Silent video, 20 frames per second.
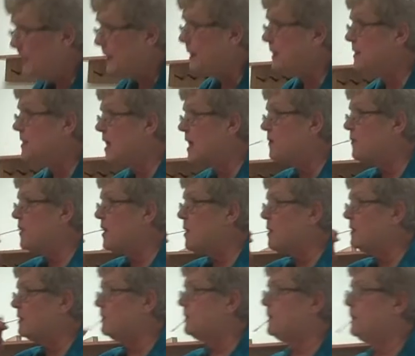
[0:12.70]
many times have
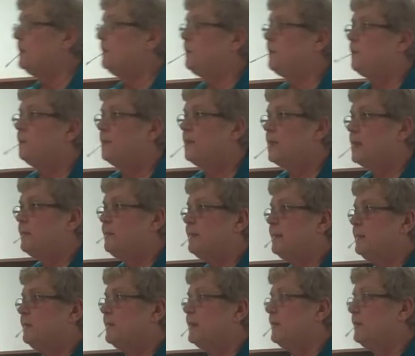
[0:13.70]
you seen somebody
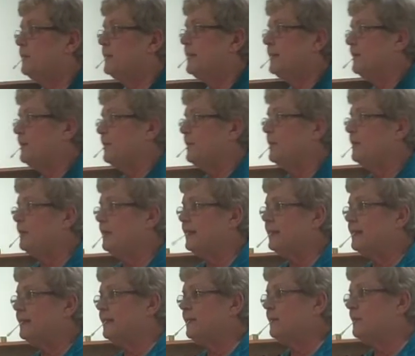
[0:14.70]
run around the show like
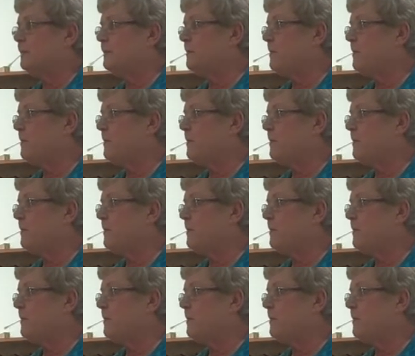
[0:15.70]
this?